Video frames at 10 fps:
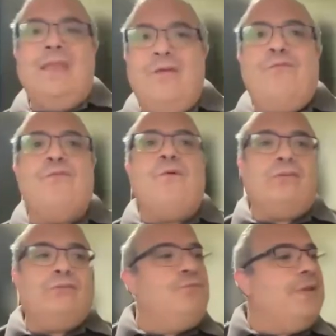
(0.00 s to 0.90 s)
If you
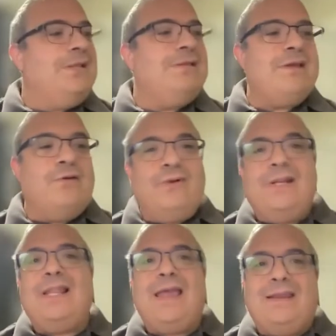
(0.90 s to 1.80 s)
want to mint a
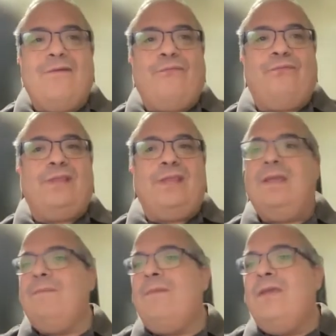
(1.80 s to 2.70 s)
real
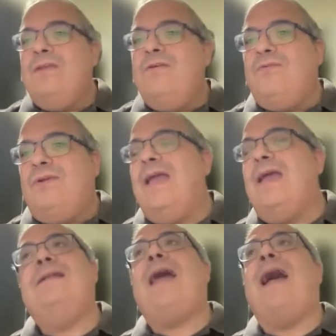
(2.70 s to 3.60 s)
NFT, you
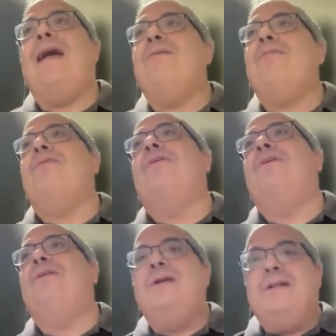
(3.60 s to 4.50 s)
can
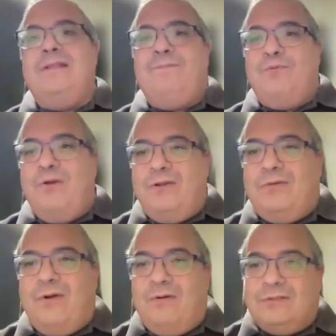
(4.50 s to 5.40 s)
either deploy
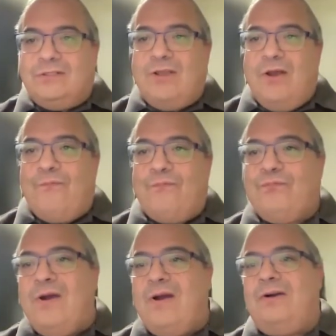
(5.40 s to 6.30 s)
your own
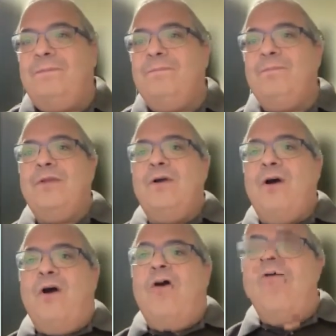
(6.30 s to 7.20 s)
software,
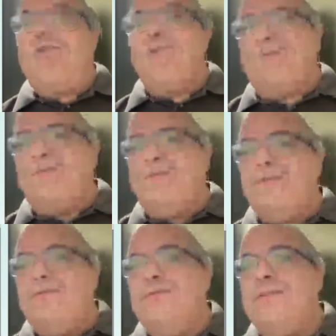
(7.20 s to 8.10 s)
or you
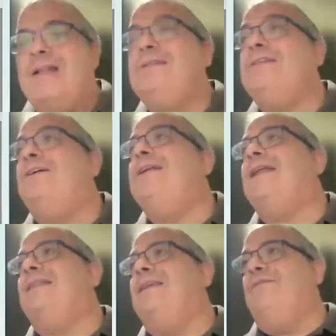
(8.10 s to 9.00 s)
could
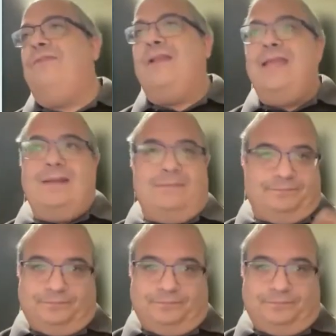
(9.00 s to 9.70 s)
alternatively,